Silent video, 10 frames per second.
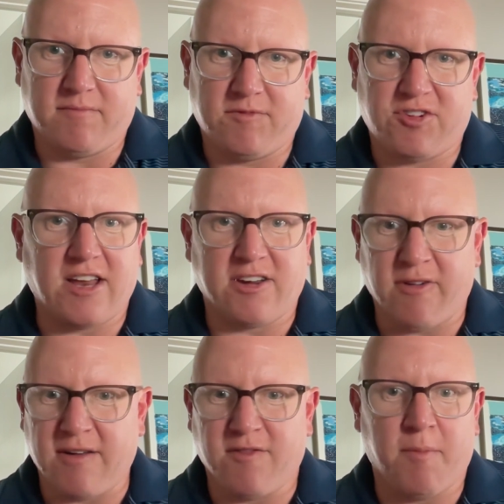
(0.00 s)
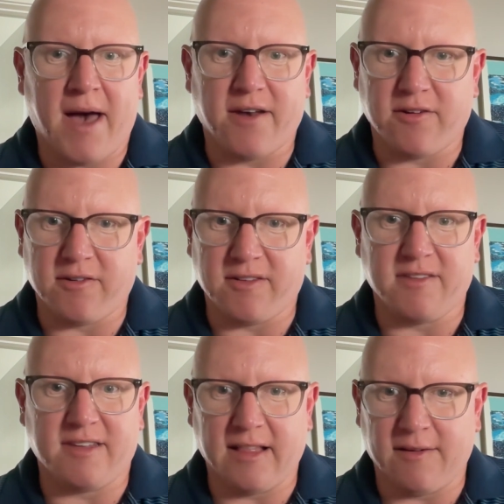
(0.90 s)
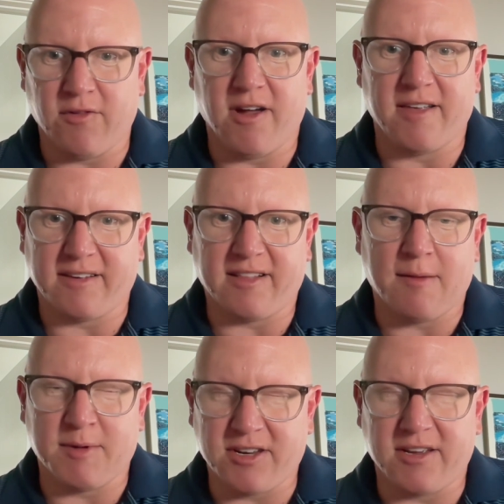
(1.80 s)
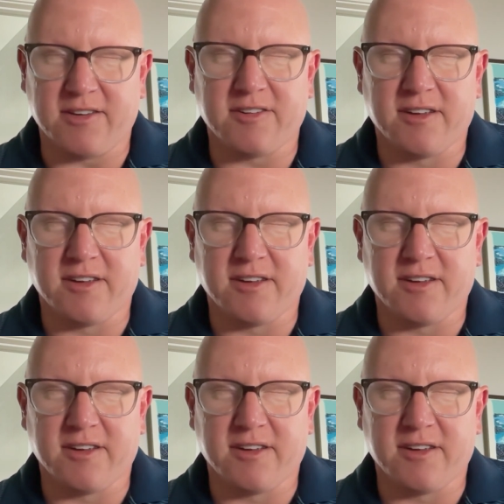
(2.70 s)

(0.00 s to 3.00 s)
changing rainfall patterns and sea level rise and climate change.